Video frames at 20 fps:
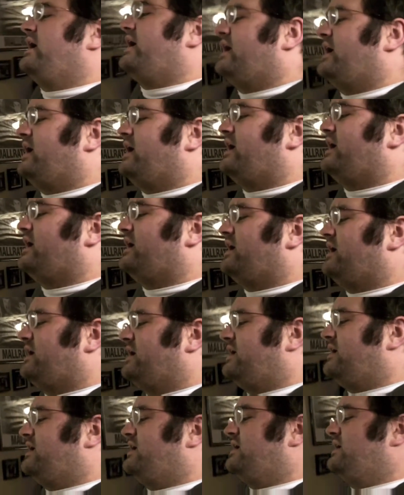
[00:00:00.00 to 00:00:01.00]

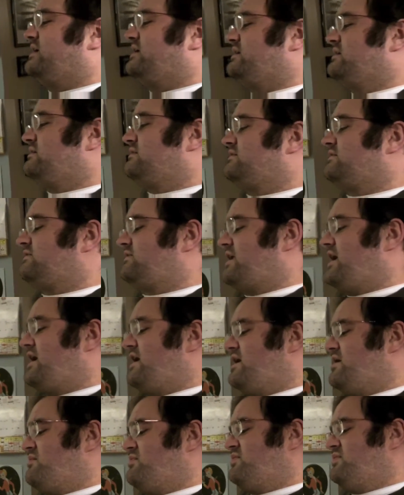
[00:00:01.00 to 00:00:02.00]
and
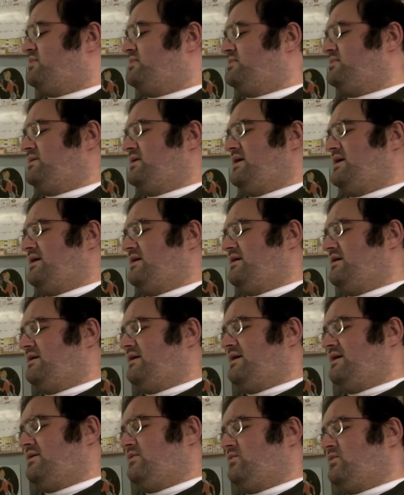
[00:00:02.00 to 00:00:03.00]
stay up
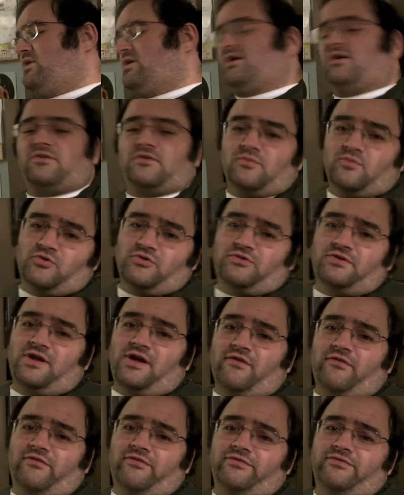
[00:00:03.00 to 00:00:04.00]
and work on some more
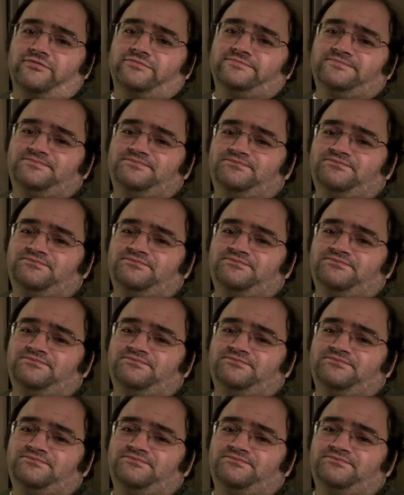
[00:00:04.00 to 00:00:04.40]
stuff,